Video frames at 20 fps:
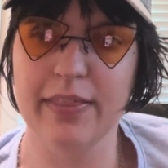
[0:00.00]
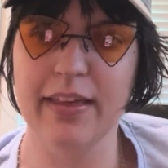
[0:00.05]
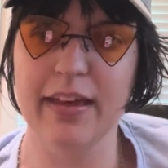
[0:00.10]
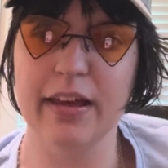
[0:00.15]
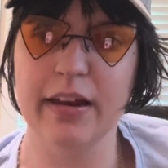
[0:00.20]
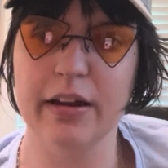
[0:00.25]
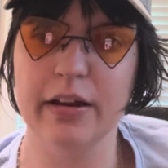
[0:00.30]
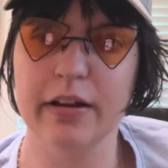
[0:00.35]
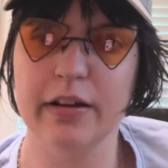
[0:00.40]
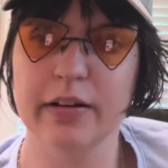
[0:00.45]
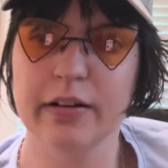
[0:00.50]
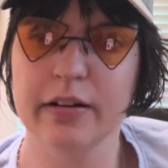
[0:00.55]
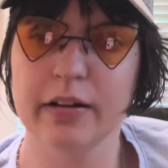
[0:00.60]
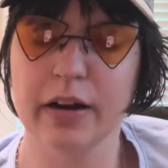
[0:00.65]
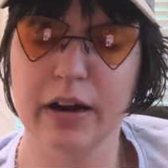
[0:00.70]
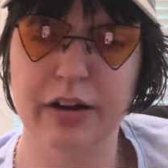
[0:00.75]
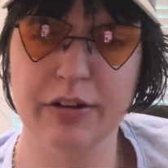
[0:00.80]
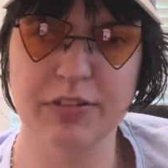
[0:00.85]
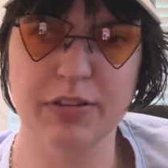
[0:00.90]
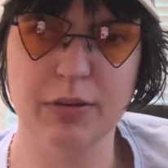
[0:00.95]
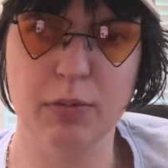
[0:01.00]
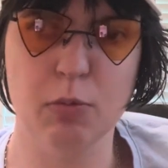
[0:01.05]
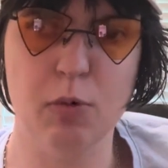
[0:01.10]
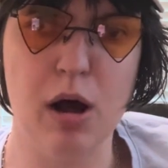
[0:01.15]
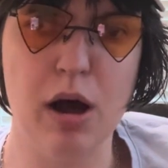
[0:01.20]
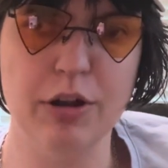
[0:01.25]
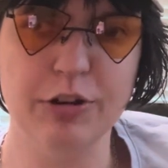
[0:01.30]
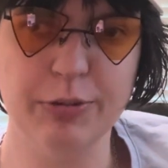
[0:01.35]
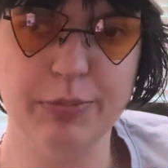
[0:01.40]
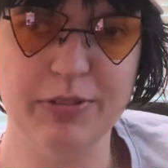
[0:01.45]
then Hurston
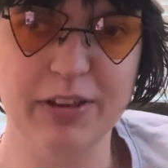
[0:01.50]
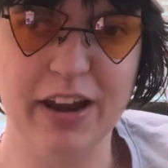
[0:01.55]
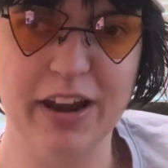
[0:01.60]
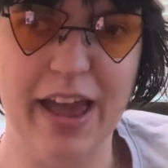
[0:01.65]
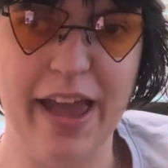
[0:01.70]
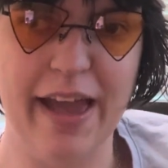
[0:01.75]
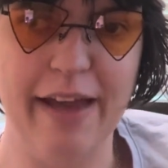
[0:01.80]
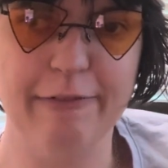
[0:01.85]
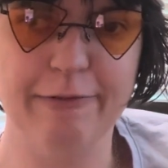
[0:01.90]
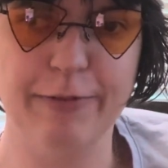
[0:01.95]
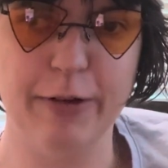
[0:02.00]
Waldrep today,